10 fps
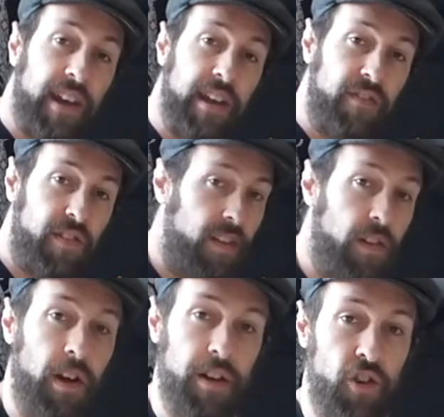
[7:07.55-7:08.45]
You've
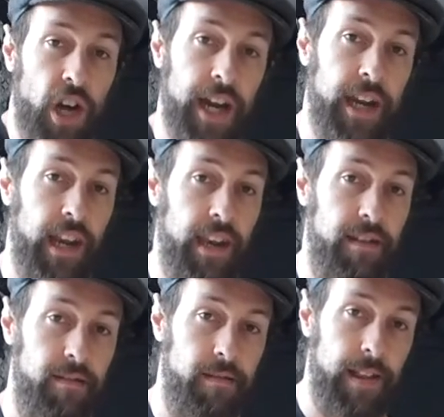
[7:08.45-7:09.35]
still got to try
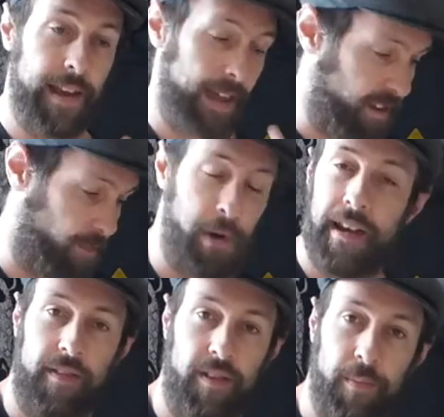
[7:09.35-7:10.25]
and like
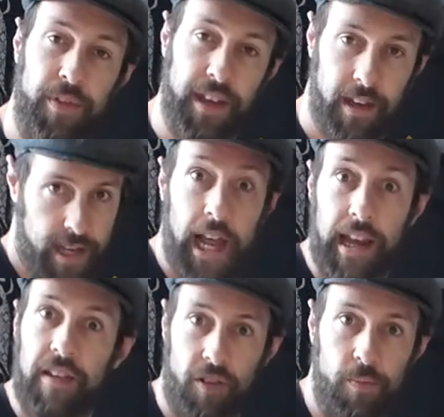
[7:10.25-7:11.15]
express something. You're
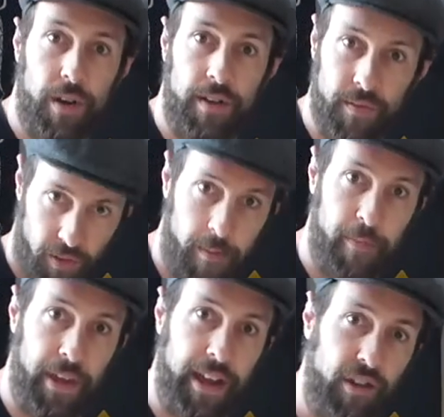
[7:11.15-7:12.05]
telling someone
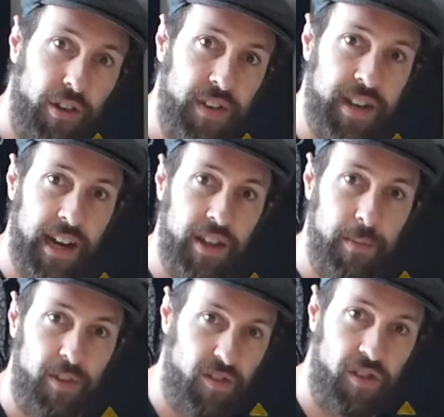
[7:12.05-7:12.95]
something, so if you're telling them
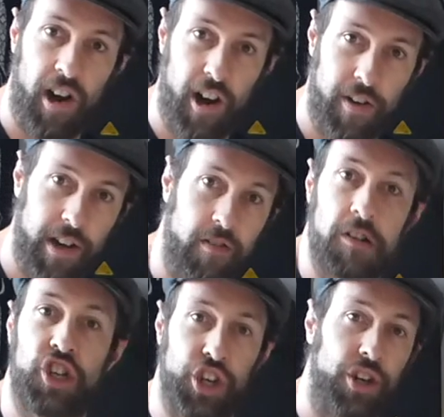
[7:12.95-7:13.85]
a story or a
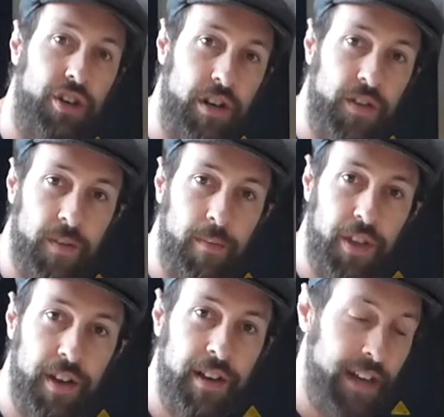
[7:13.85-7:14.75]
joke or
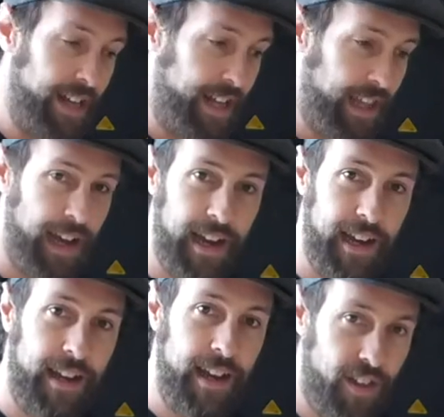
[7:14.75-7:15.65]
something,
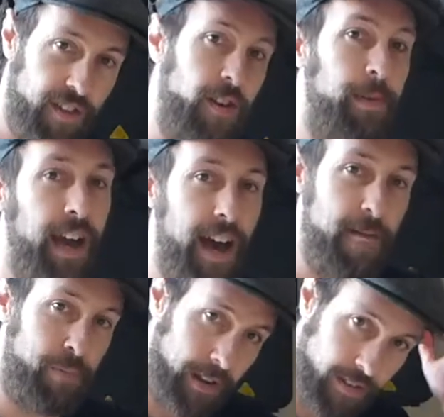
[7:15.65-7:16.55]
like there's going to be high
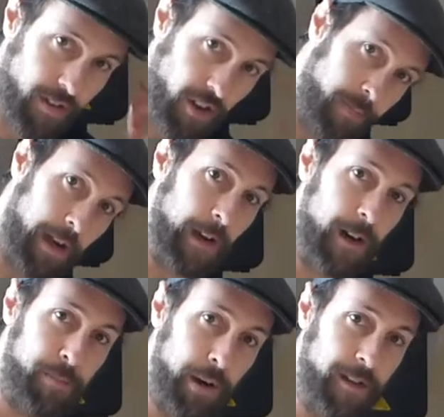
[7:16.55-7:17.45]
points, there's going to be
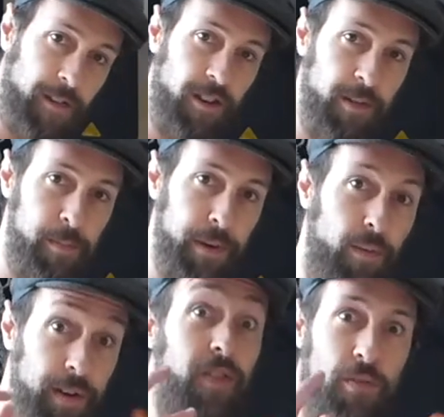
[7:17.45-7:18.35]
low points, there's going to be bits
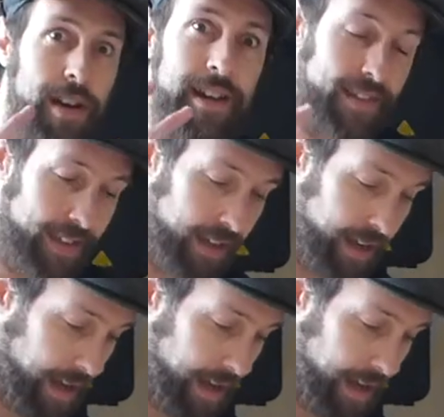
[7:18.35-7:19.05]
where it's crazy.